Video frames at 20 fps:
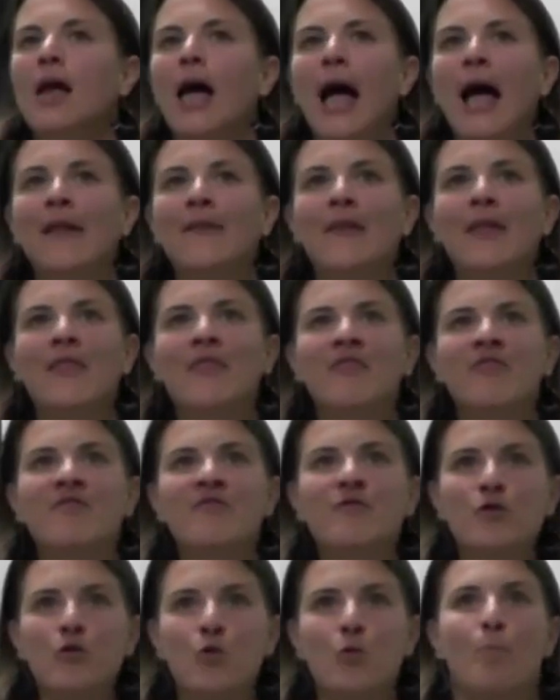And
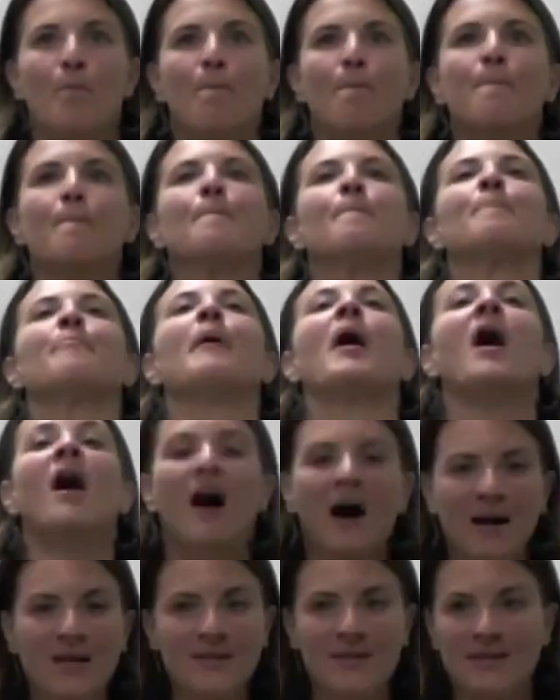you
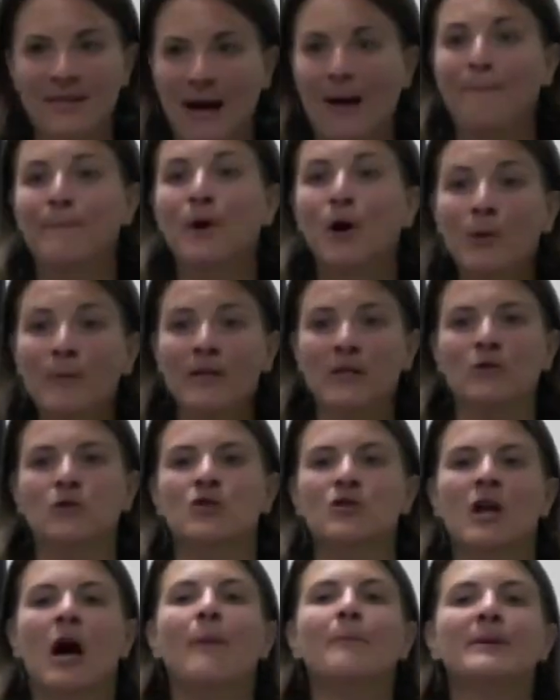pause in that moment, you
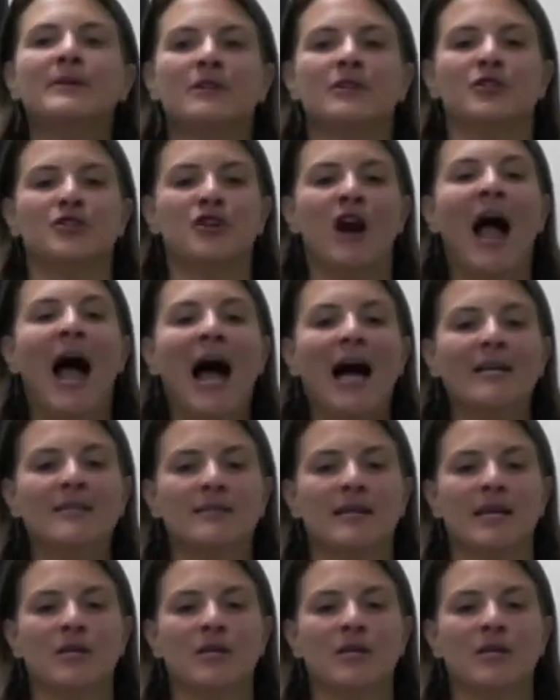stop in your tracks,